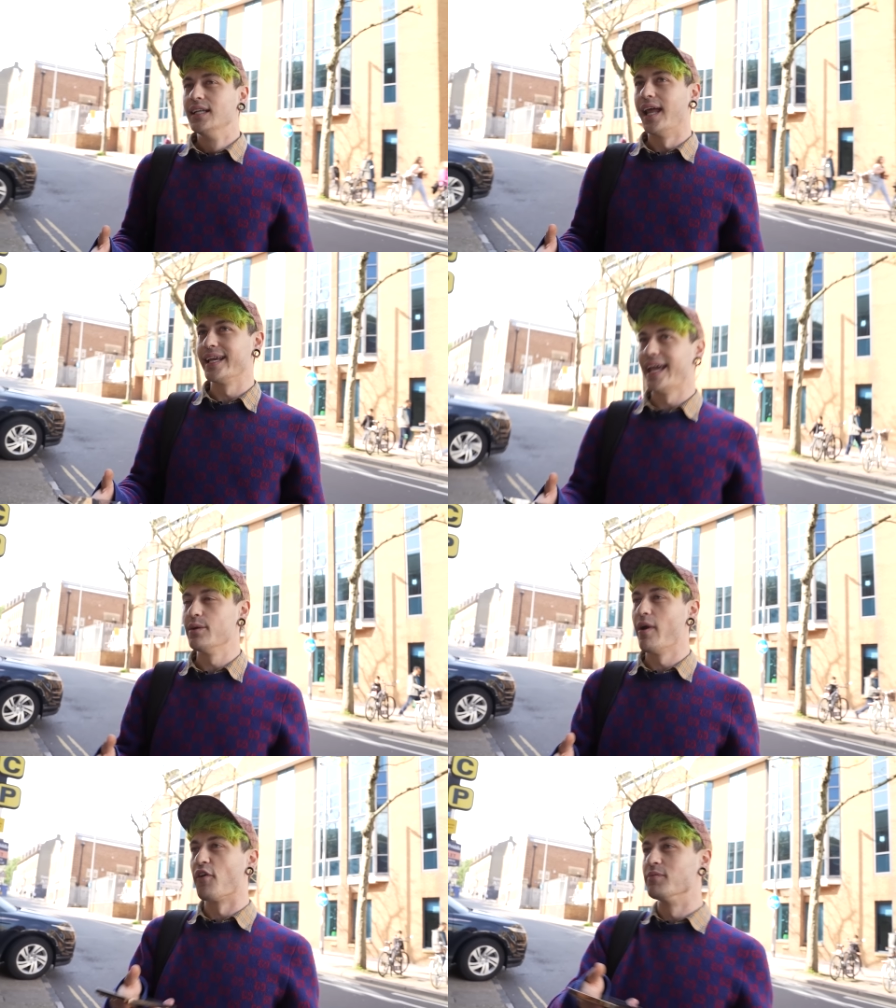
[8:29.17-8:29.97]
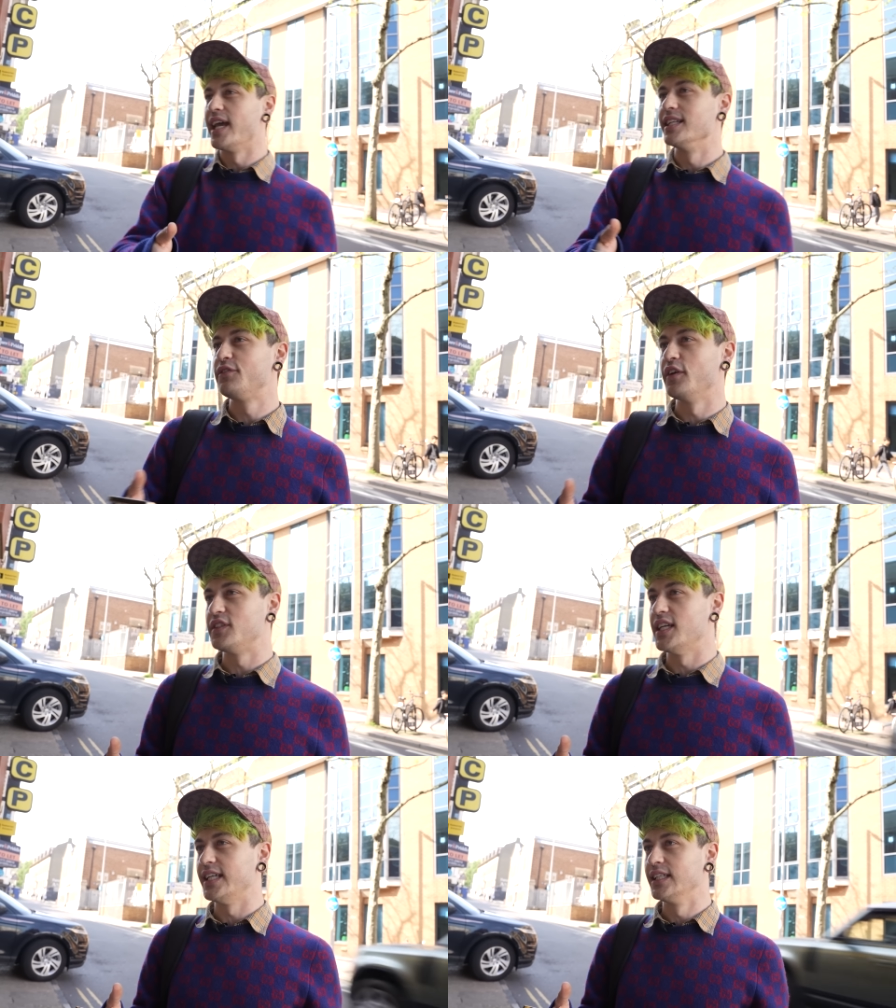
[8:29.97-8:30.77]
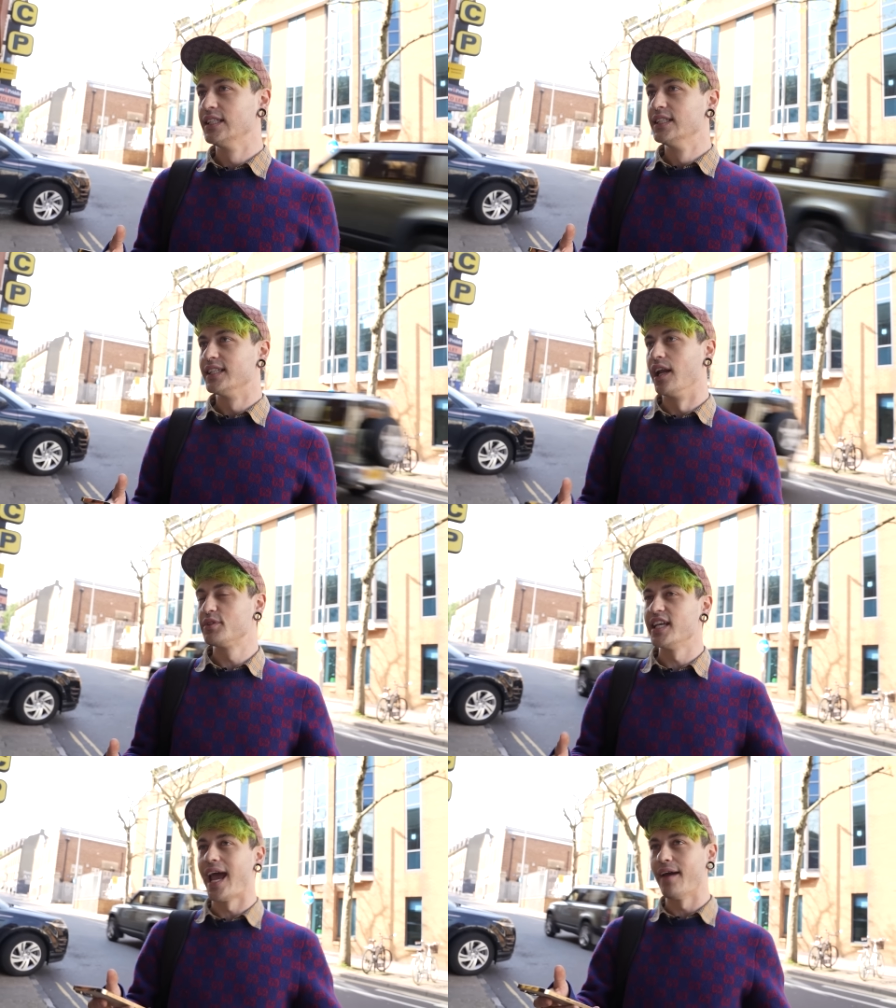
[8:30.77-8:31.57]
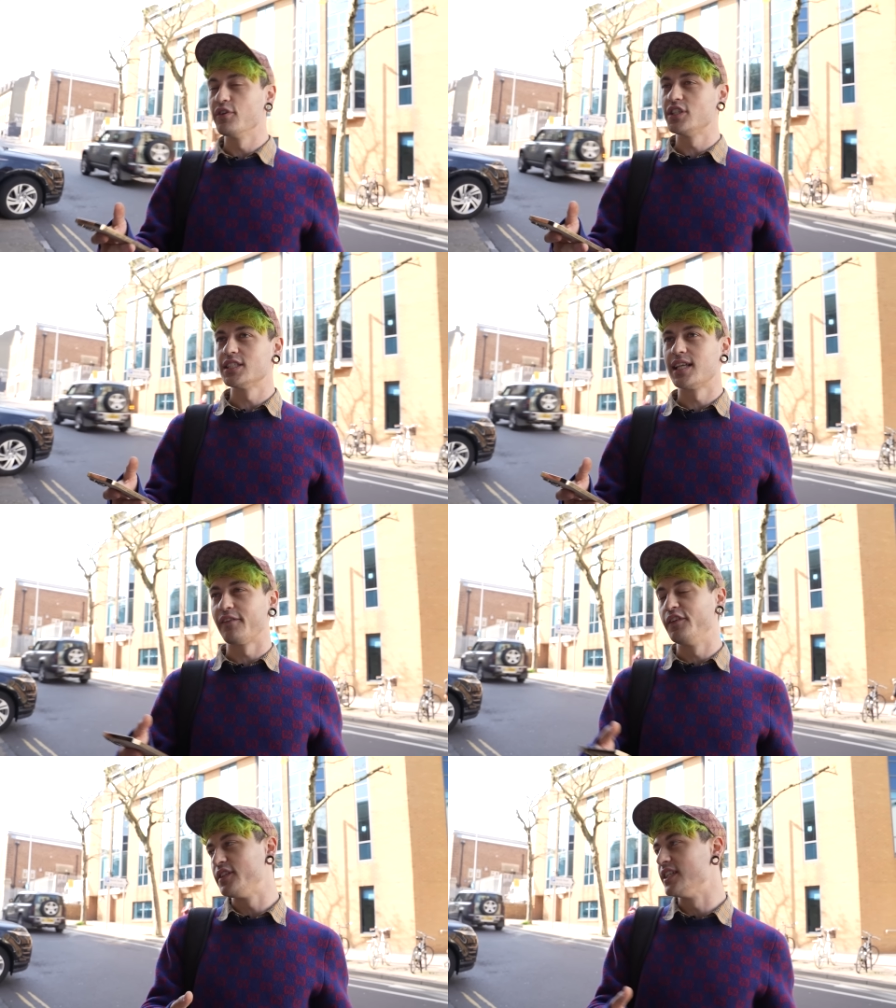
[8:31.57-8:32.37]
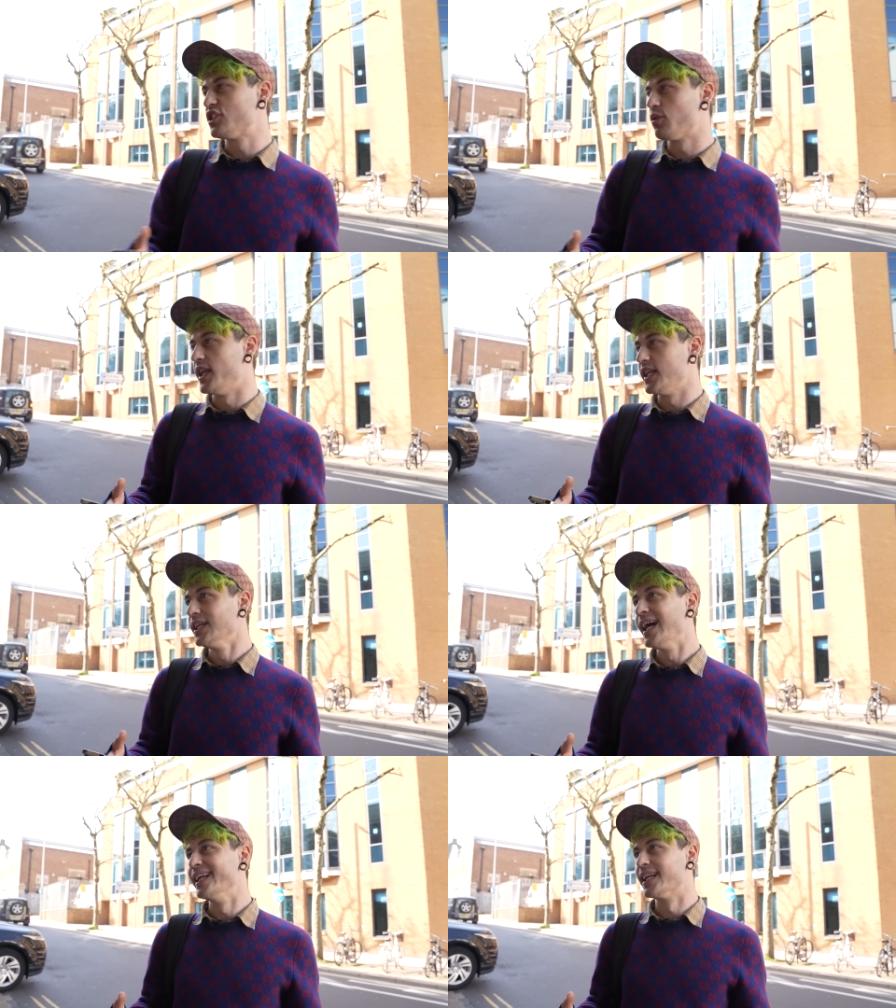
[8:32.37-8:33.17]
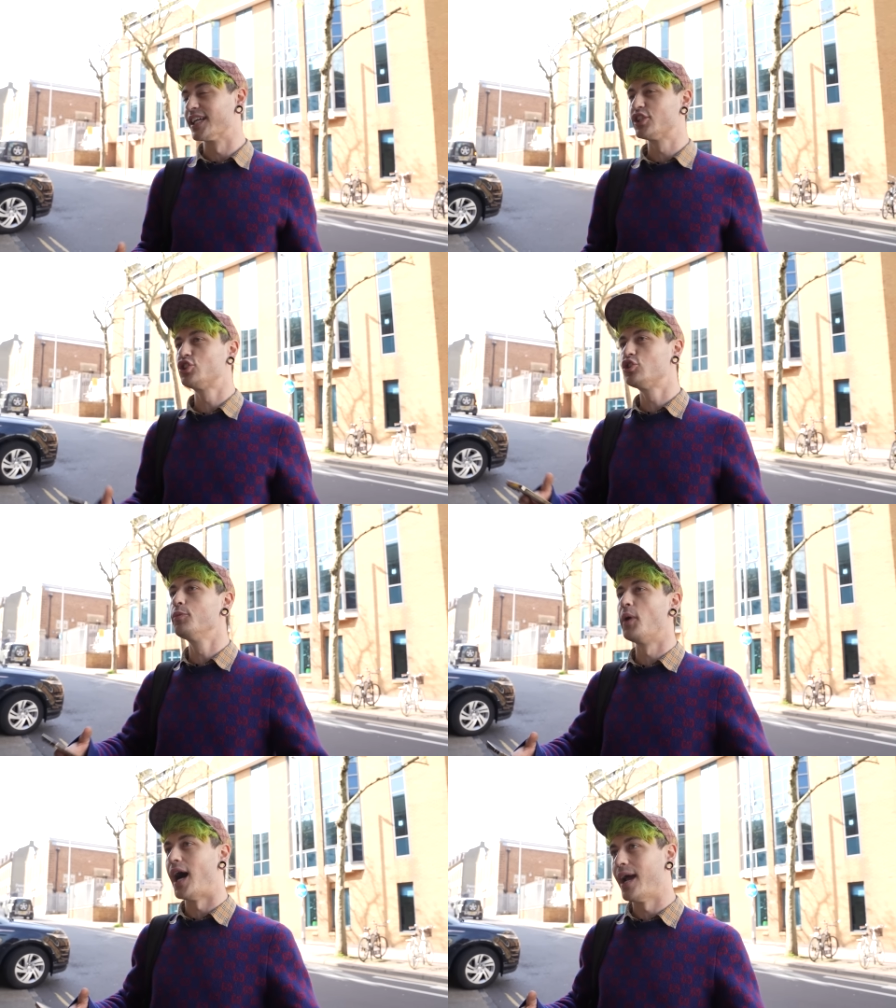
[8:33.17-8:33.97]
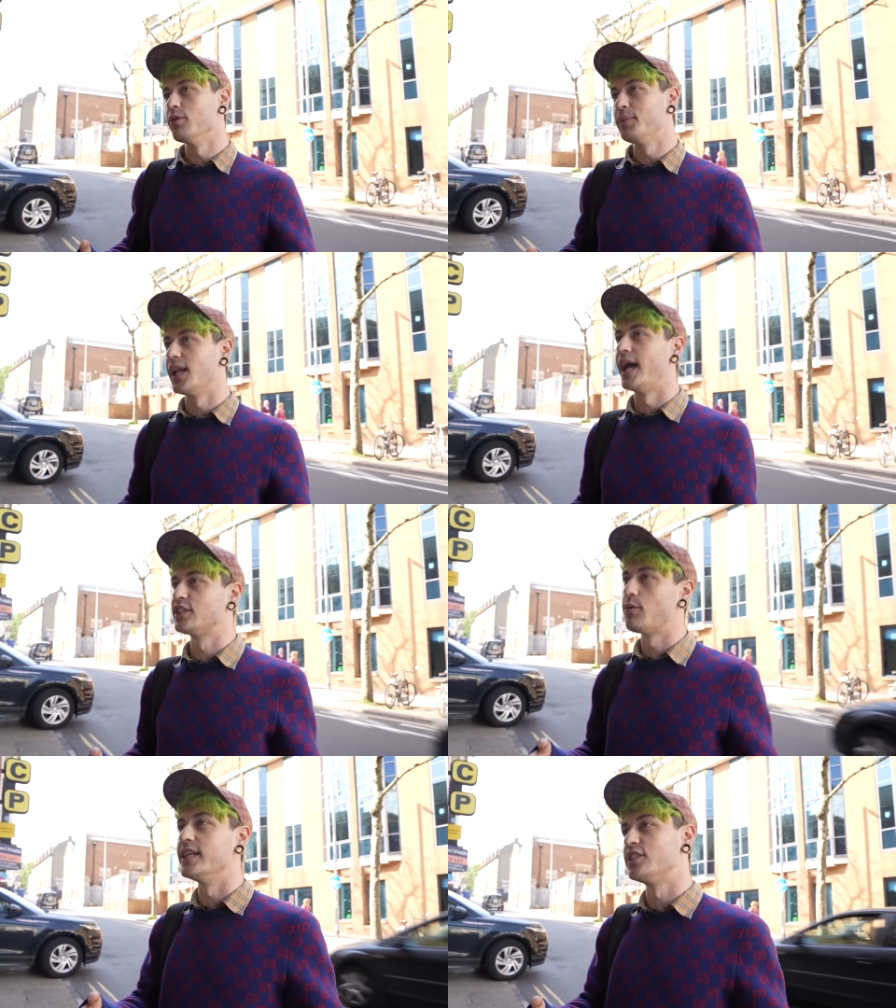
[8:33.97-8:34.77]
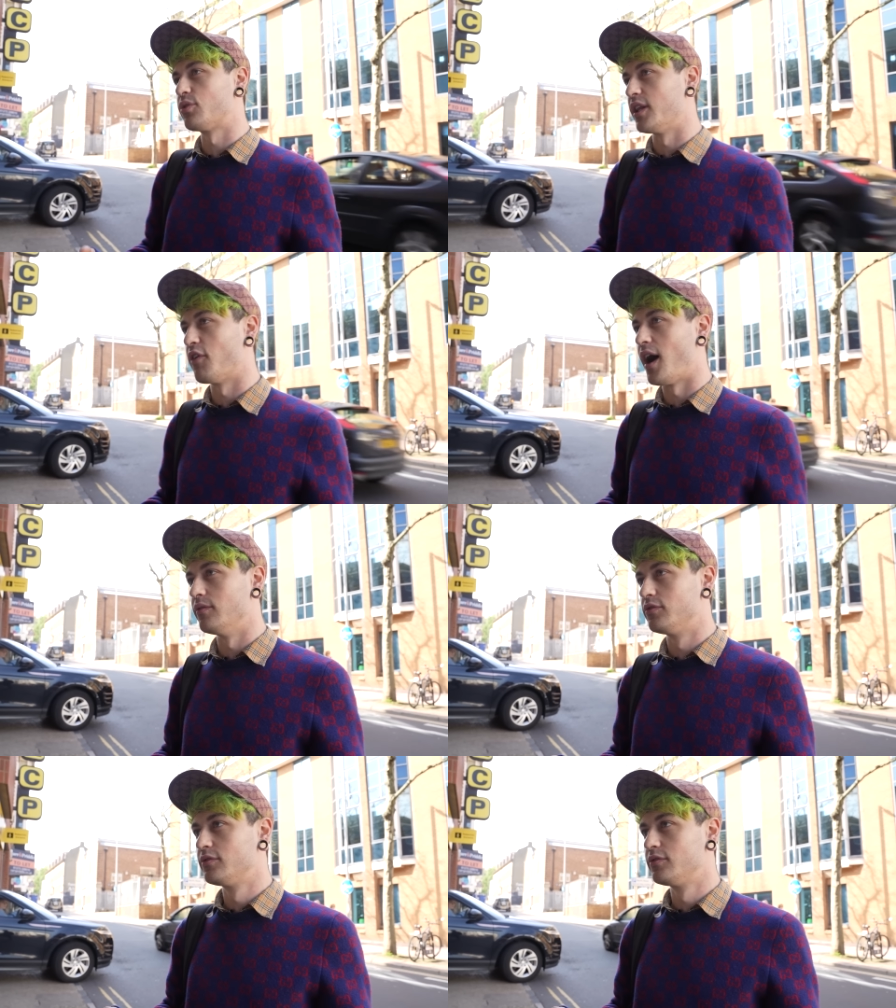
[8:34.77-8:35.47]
like anywhere from ten to fifteen, then I would say average is like fifteen to twenty, and then like super high would be like twenty to twenty-five.